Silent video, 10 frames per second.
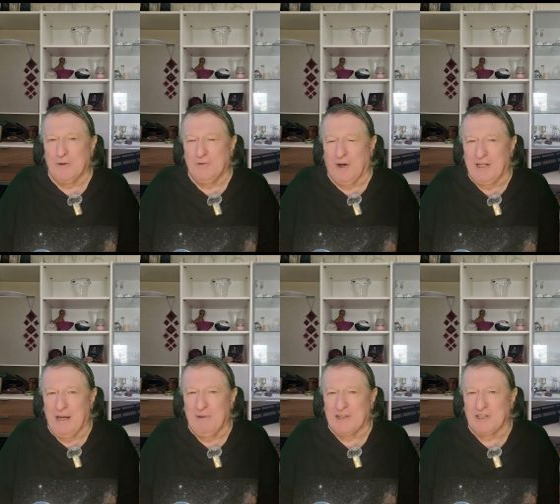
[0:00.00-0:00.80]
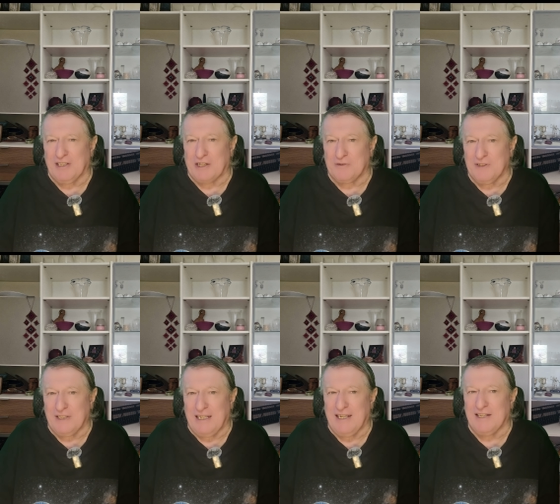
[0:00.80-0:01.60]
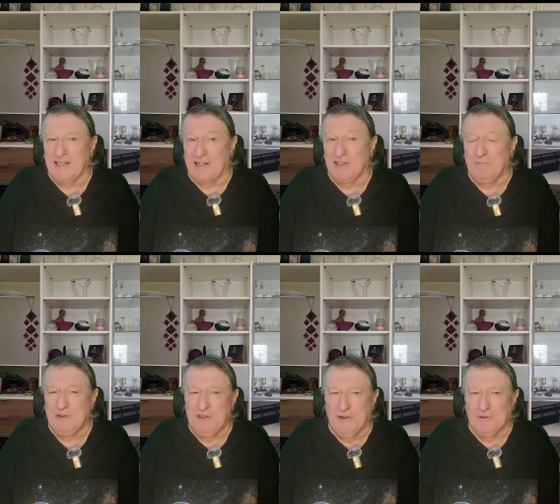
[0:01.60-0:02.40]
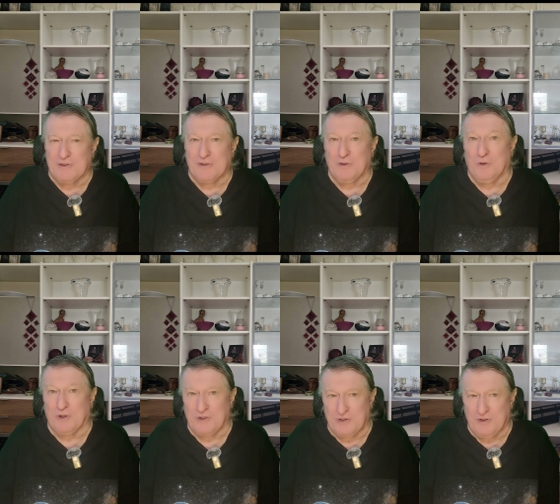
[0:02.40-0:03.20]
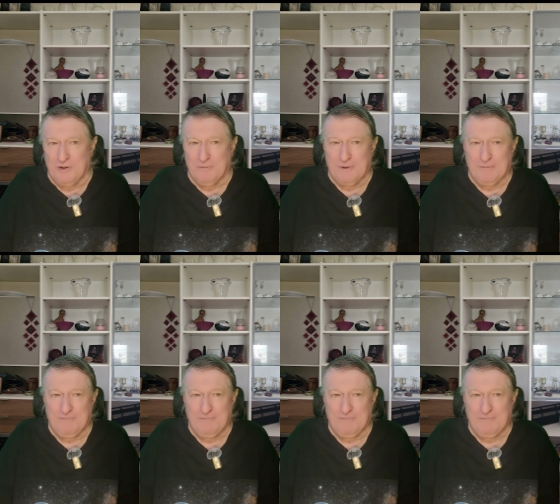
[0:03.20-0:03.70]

not how much electricity is actually produced or consumed.